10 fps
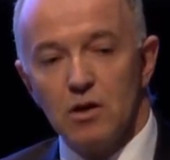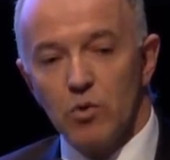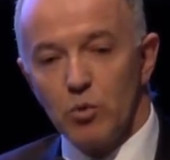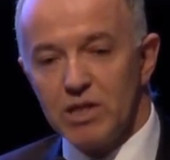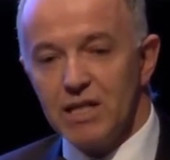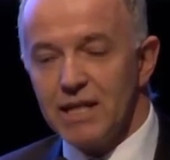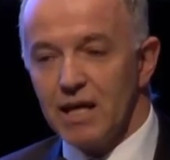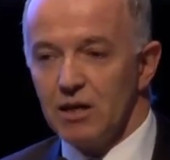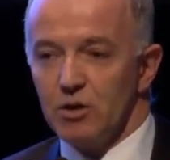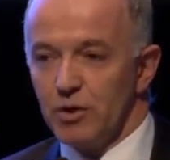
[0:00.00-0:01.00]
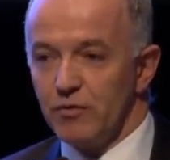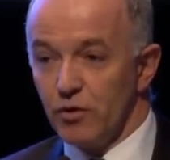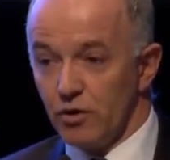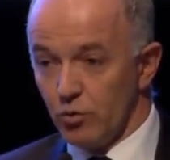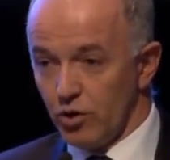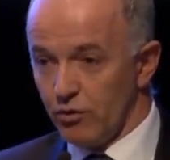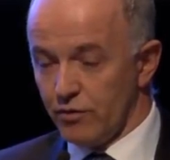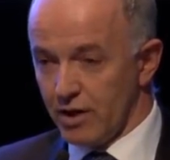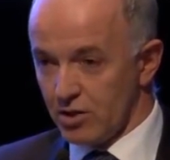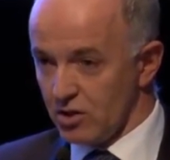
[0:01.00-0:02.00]
When we dig down a little bit further, we
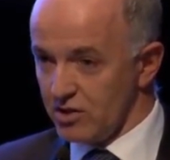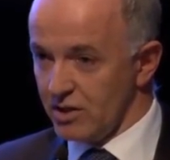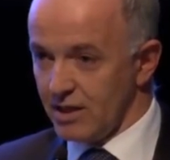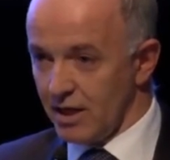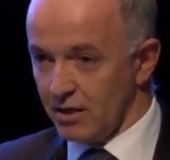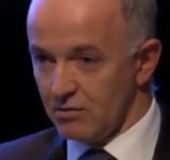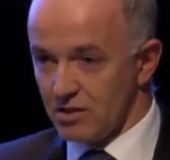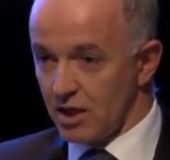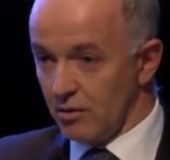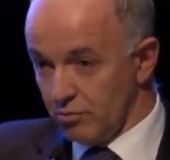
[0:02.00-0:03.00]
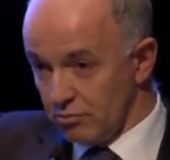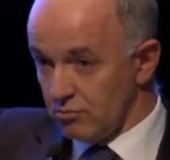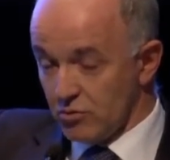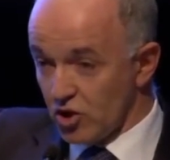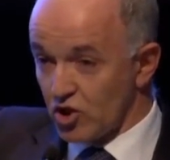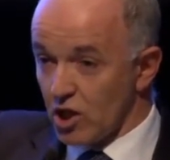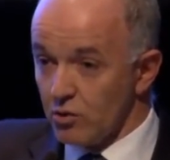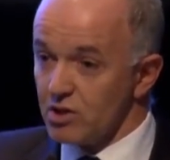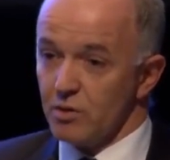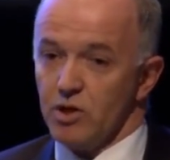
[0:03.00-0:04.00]
often actually sit down and say, just show
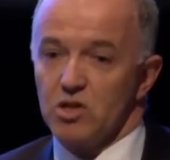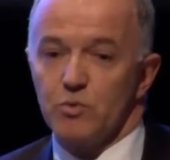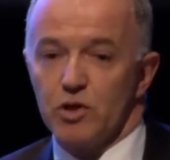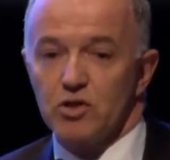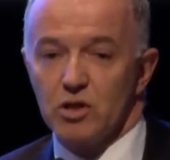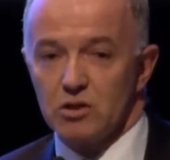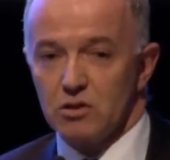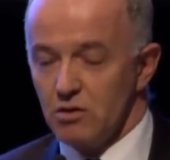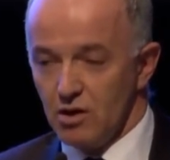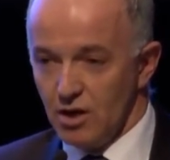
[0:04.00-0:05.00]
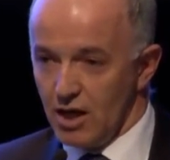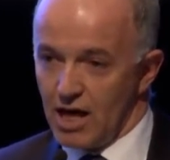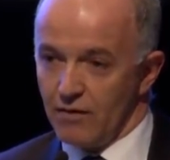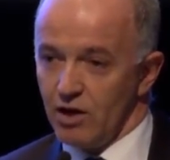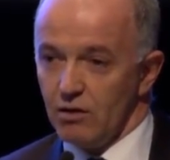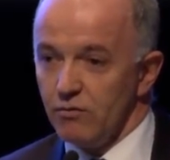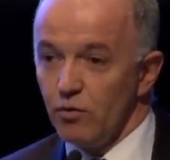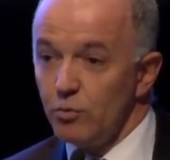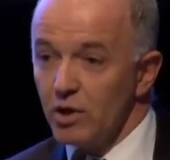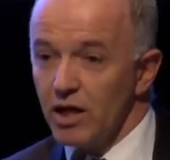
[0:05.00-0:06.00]
us some of your spreadsheets. And having
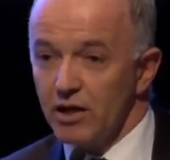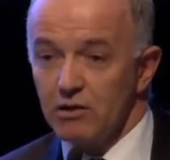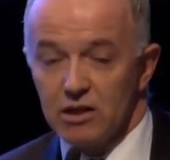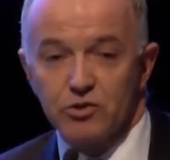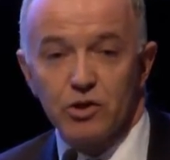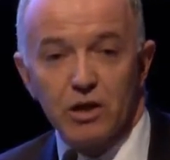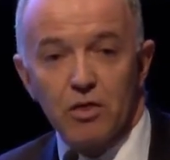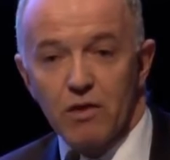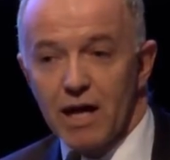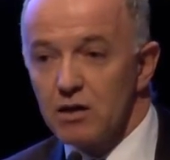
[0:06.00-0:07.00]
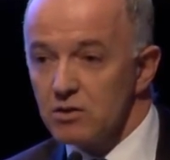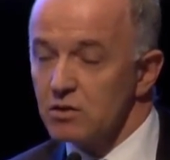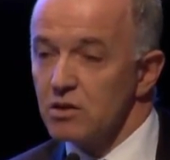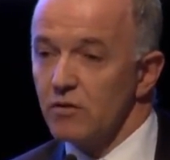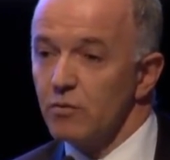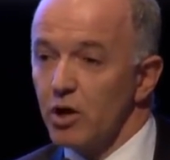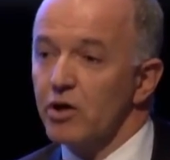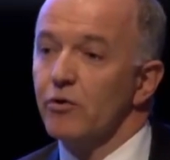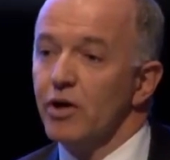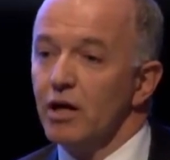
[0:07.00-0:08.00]
formulated literally thousands over my
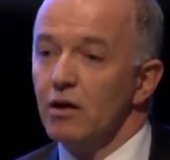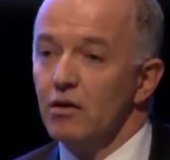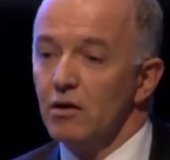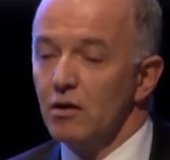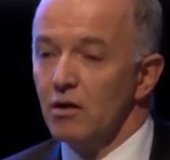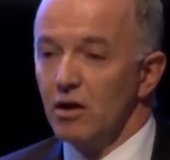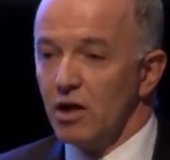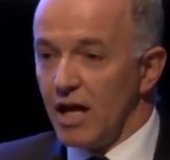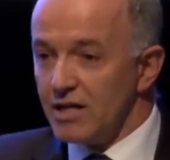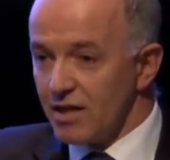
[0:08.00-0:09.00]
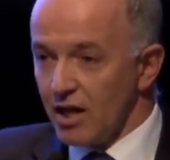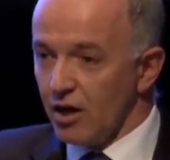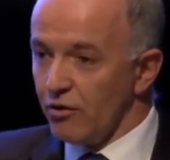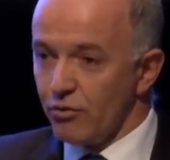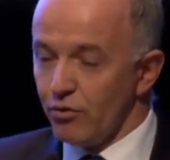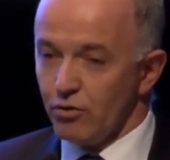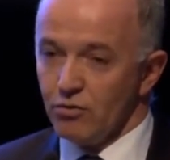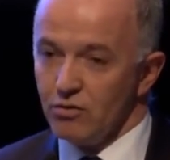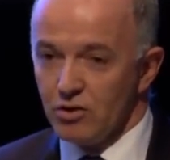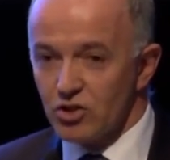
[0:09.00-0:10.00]
career, as they go through,
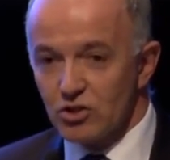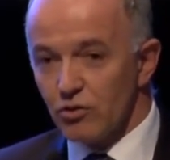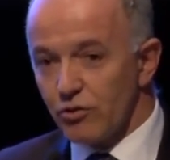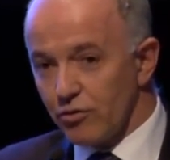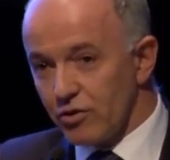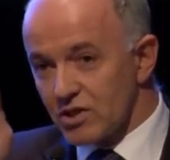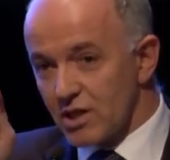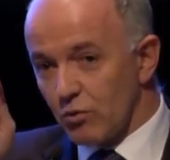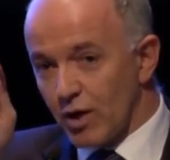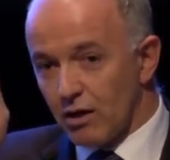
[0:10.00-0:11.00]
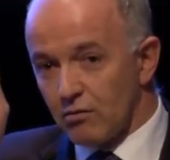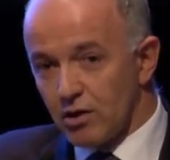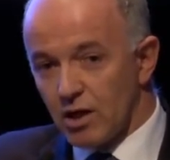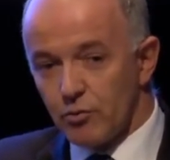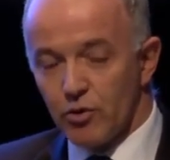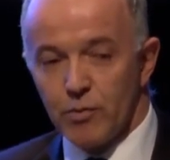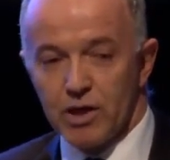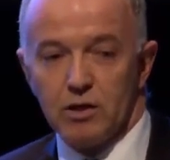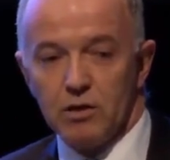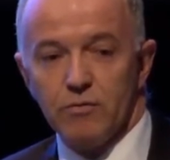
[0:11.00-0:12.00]
you just look through and you say, wow, number
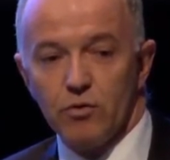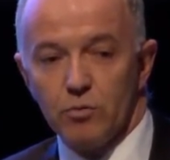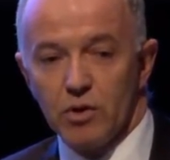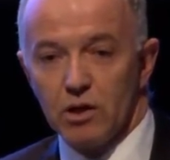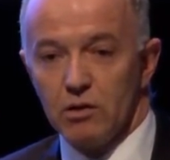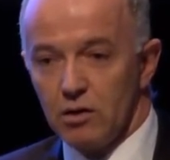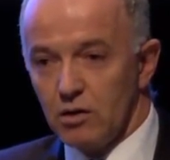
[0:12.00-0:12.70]
embedded in formula.